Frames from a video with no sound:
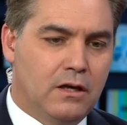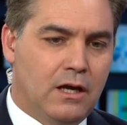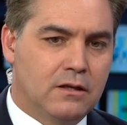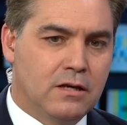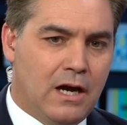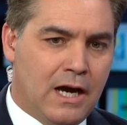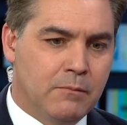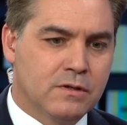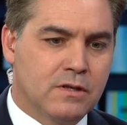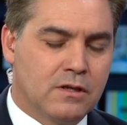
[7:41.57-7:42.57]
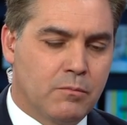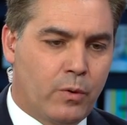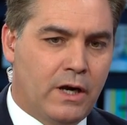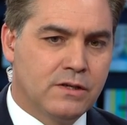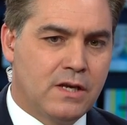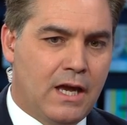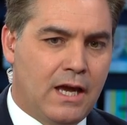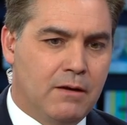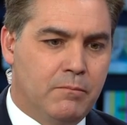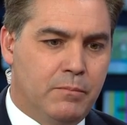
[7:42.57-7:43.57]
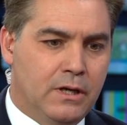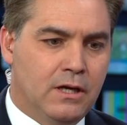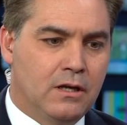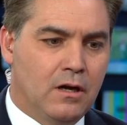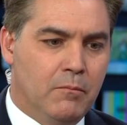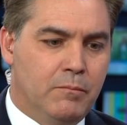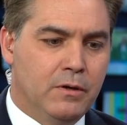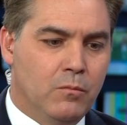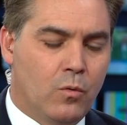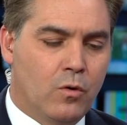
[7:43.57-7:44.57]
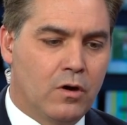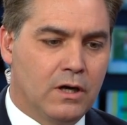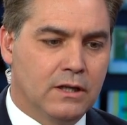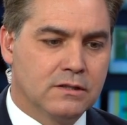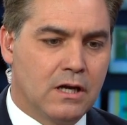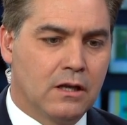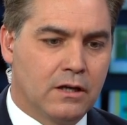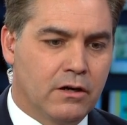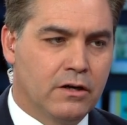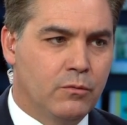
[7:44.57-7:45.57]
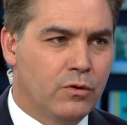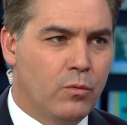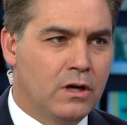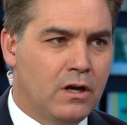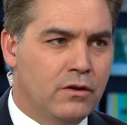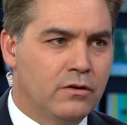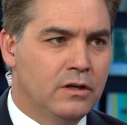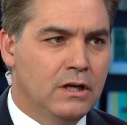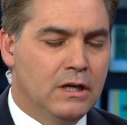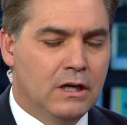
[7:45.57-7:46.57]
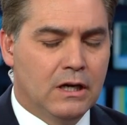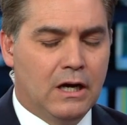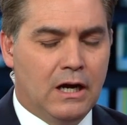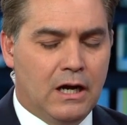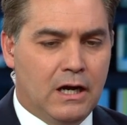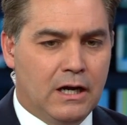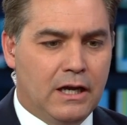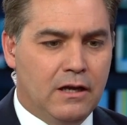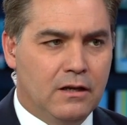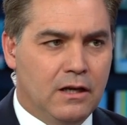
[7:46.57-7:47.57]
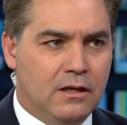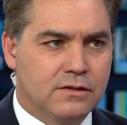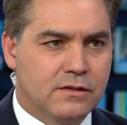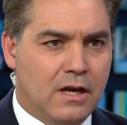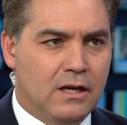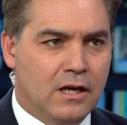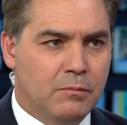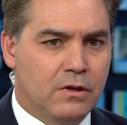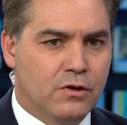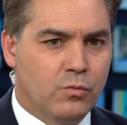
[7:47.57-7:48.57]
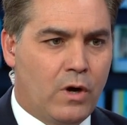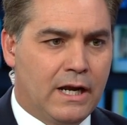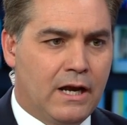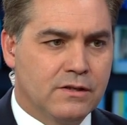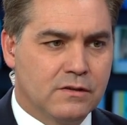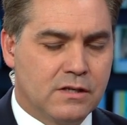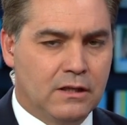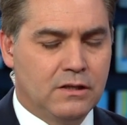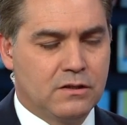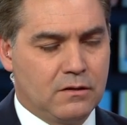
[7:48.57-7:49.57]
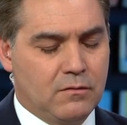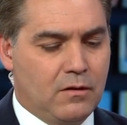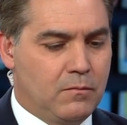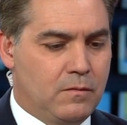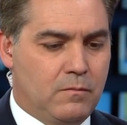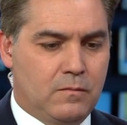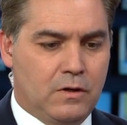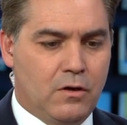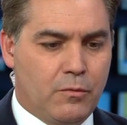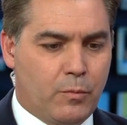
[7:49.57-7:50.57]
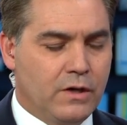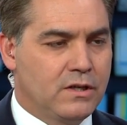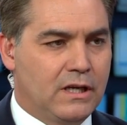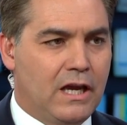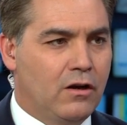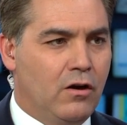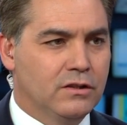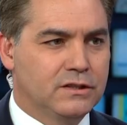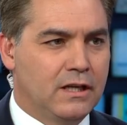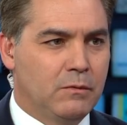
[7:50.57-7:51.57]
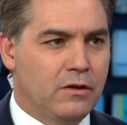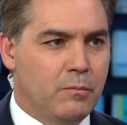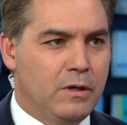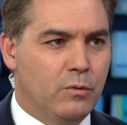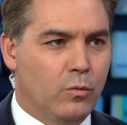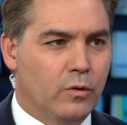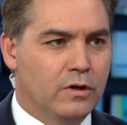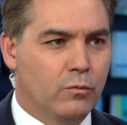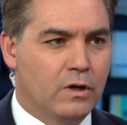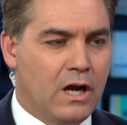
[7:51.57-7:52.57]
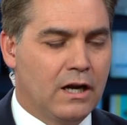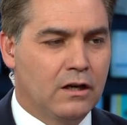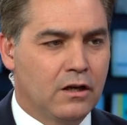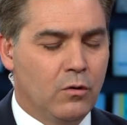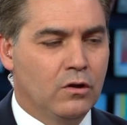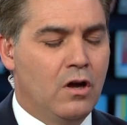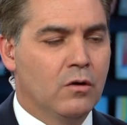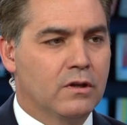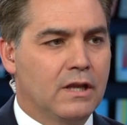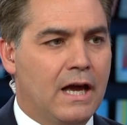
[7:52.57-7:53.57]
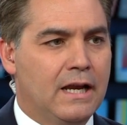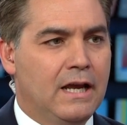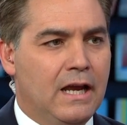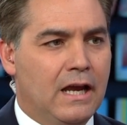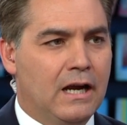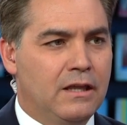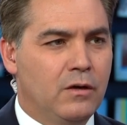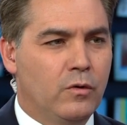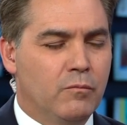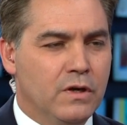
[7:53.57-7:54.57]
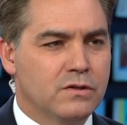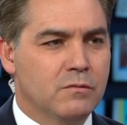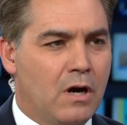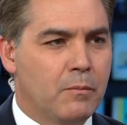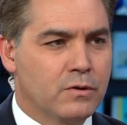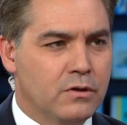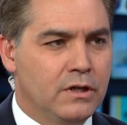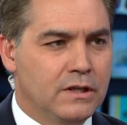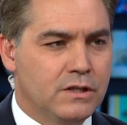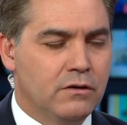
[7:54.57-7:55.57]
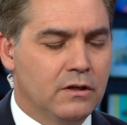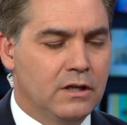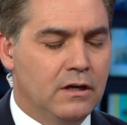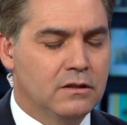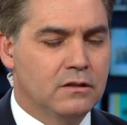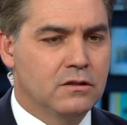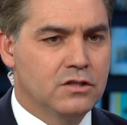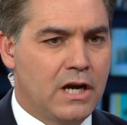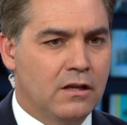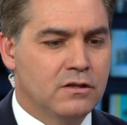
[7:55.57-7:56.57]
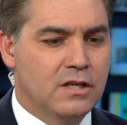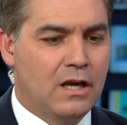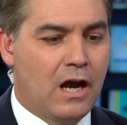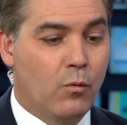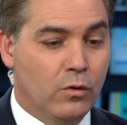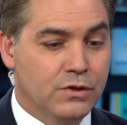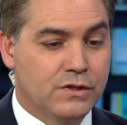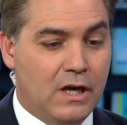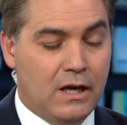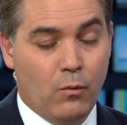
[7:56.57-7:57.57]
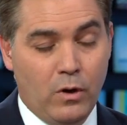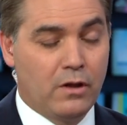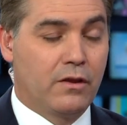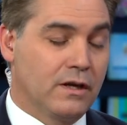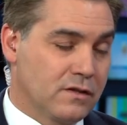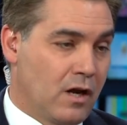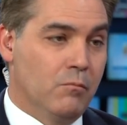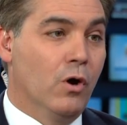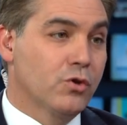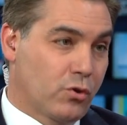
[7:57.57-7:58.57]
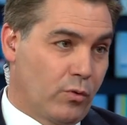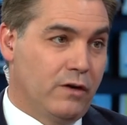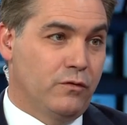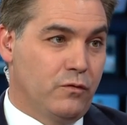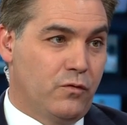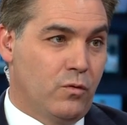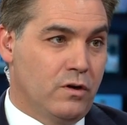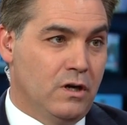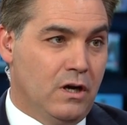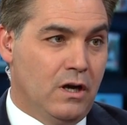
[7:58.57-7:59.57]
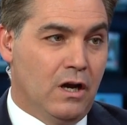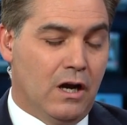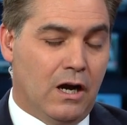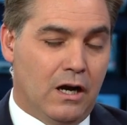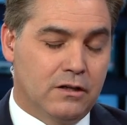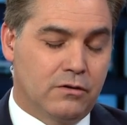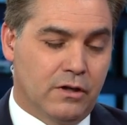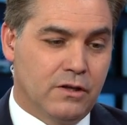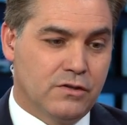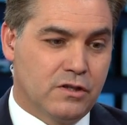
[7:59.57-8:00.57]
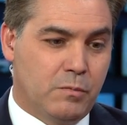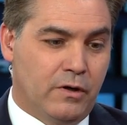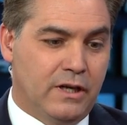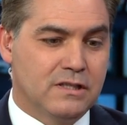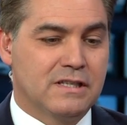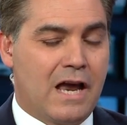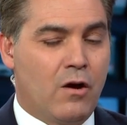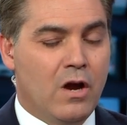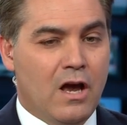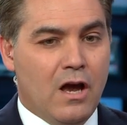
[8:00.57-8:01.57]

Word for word: at times that the press had been a bit more in solidarity with one another. Mm-hmm uh, and, and standing up to this White House and saying, listen, um, you know, the president can't call us the enemy of the people. We're, we're not going to go along with that. And I think we've missed some opportunities here and there to challenge that. I will say one of the things that I'm most grateful for yeah. uh, during this experience is how